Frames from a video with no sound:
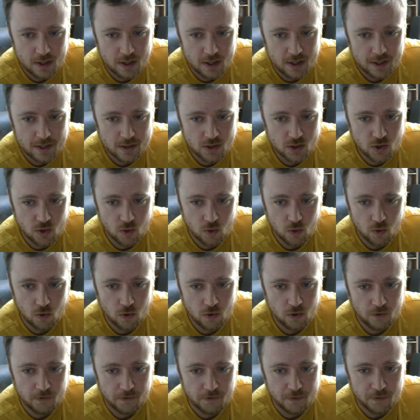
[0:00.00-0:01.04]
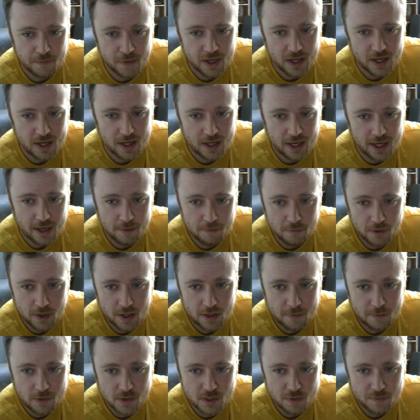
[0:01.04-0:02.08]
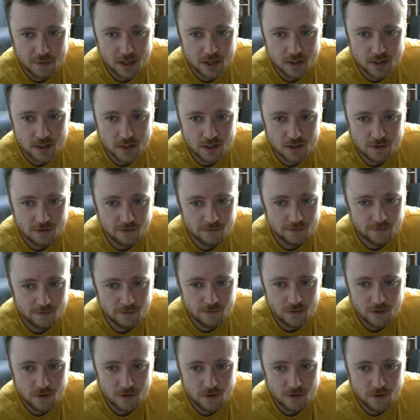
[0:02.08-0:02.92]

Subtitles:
It's cool from a gameplay perspective.